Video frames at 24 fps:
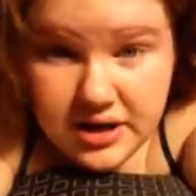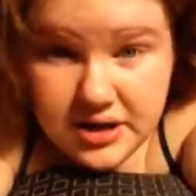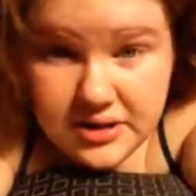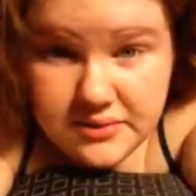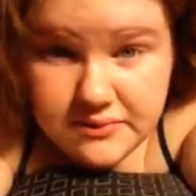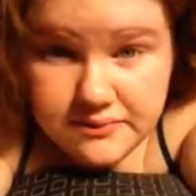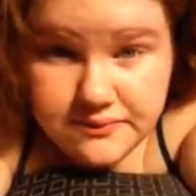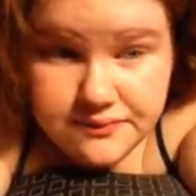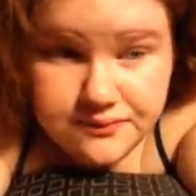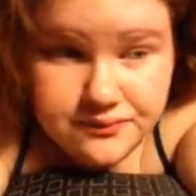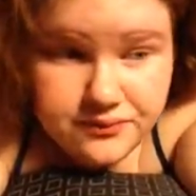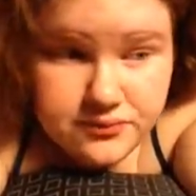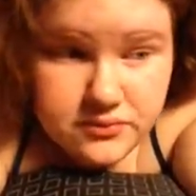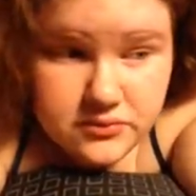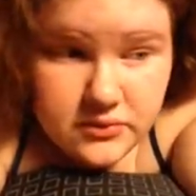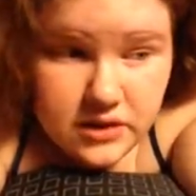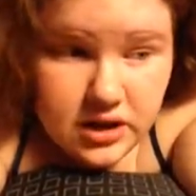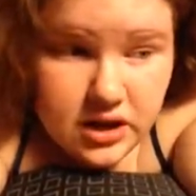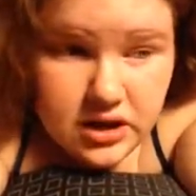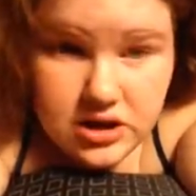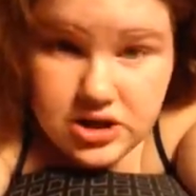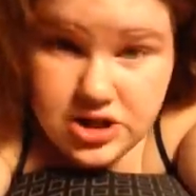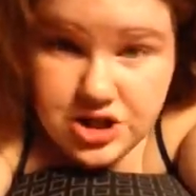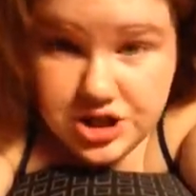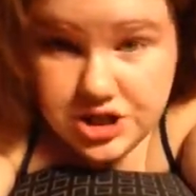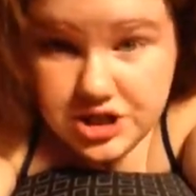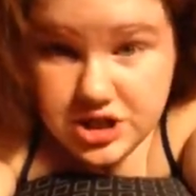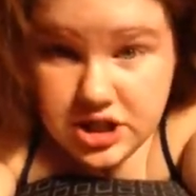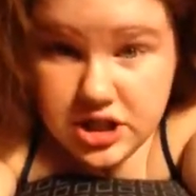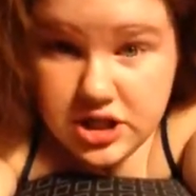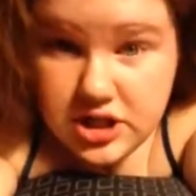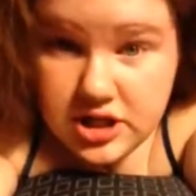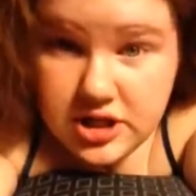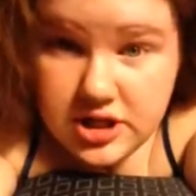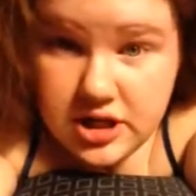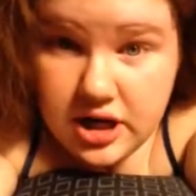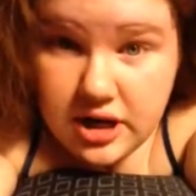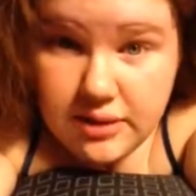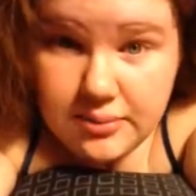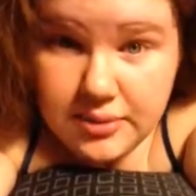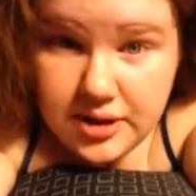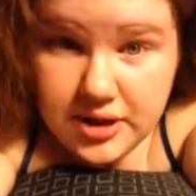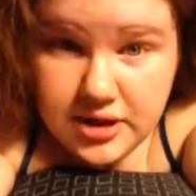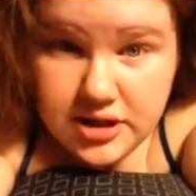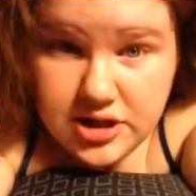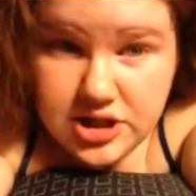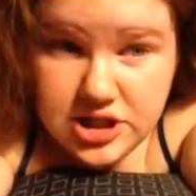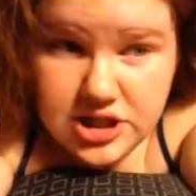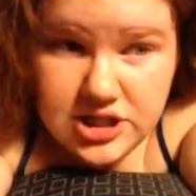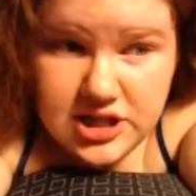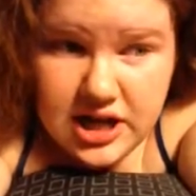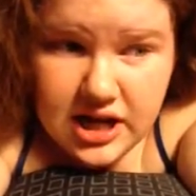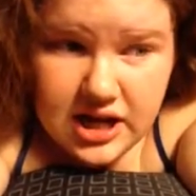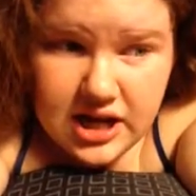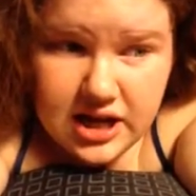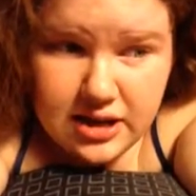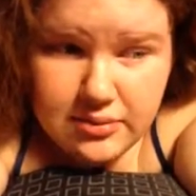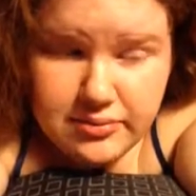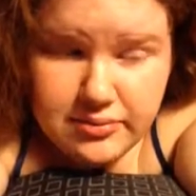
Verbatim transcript: Um, she's good. I mean, she's not